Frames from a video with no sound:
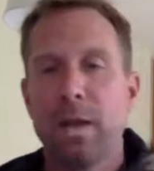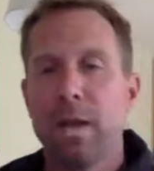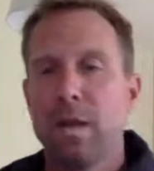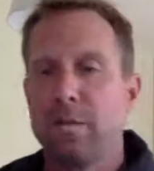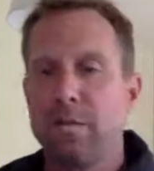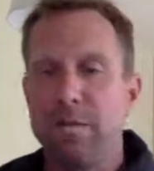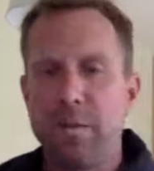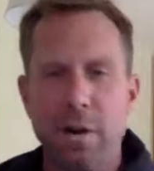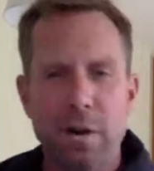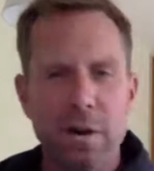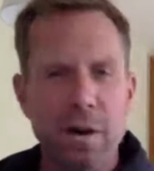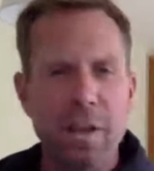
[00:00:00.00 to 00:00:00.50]

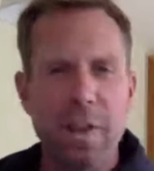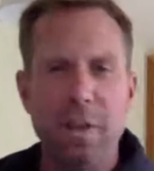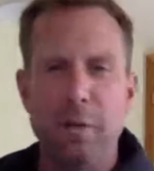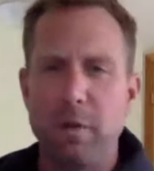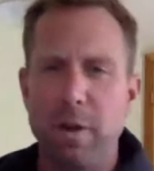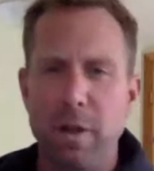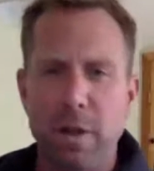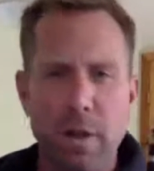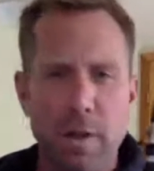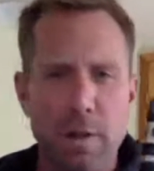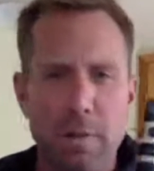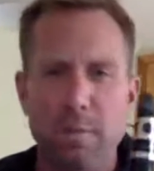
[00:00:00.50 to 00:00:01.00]
Vary the
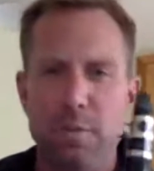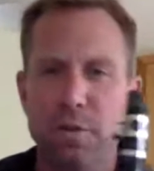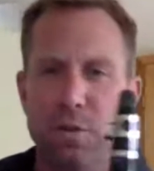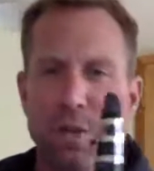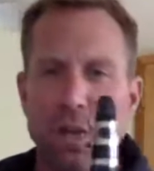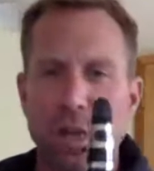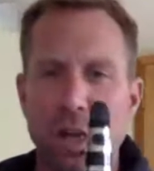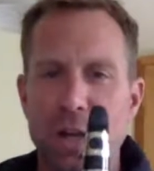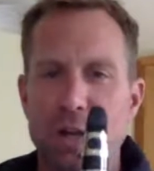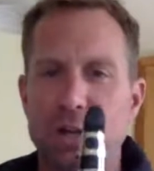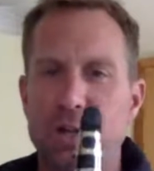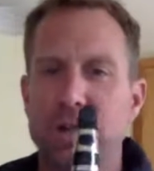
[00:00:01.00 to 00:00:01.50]
rhythm,
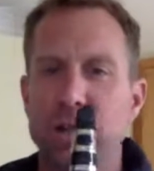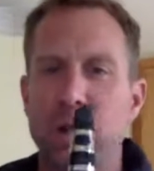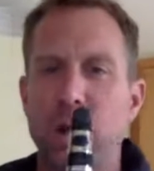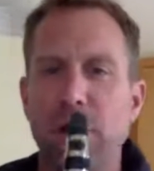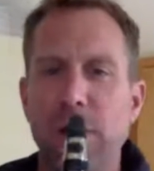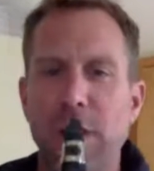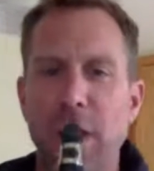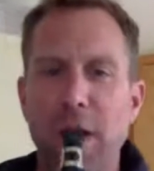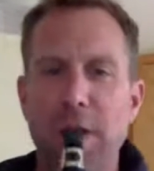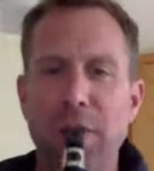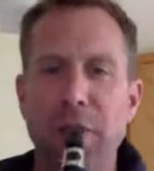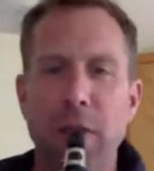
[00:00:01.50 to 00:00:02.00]
change note
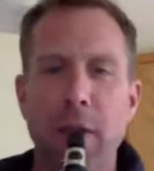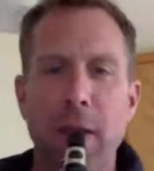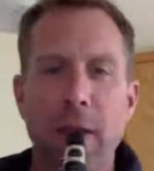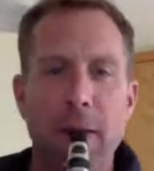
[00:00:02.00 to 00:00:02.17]
length.